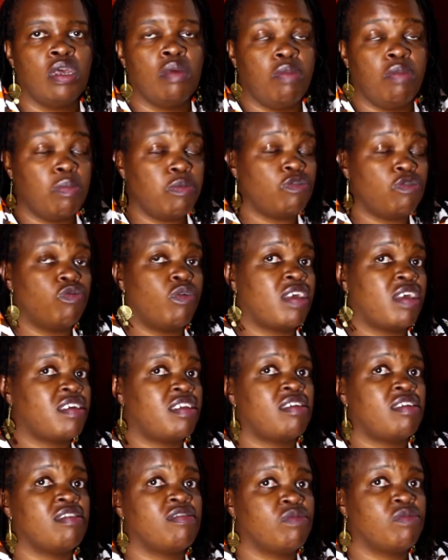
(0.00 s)
be able to wear
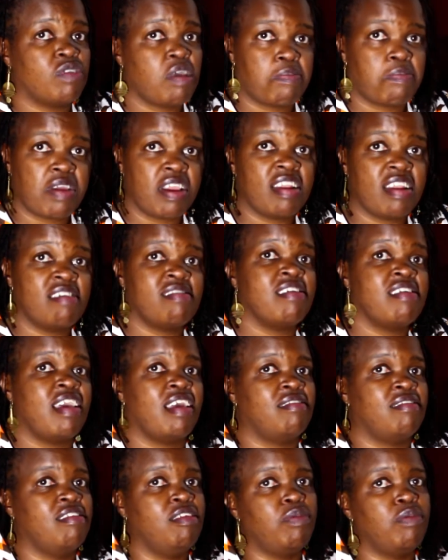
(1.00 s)
the dress through their pregnancy
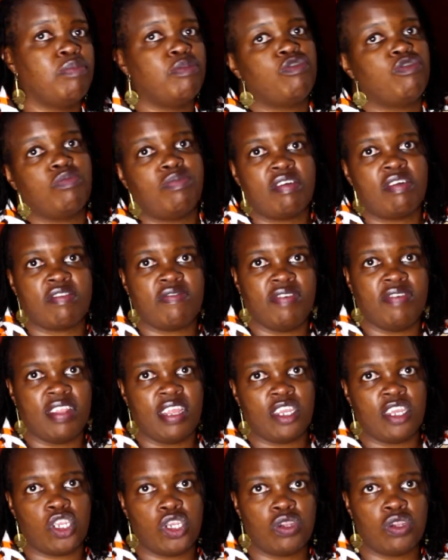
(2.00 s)
and still be able to breastfeed
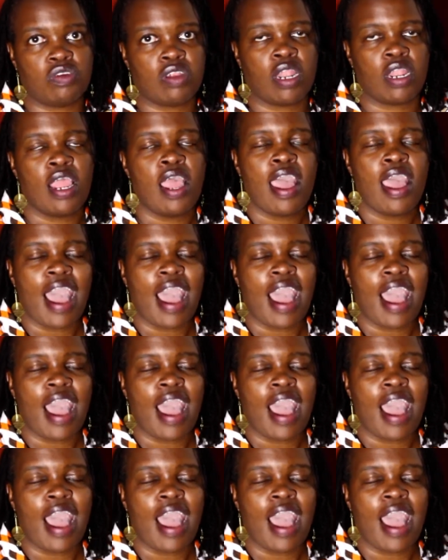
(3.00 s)
their children.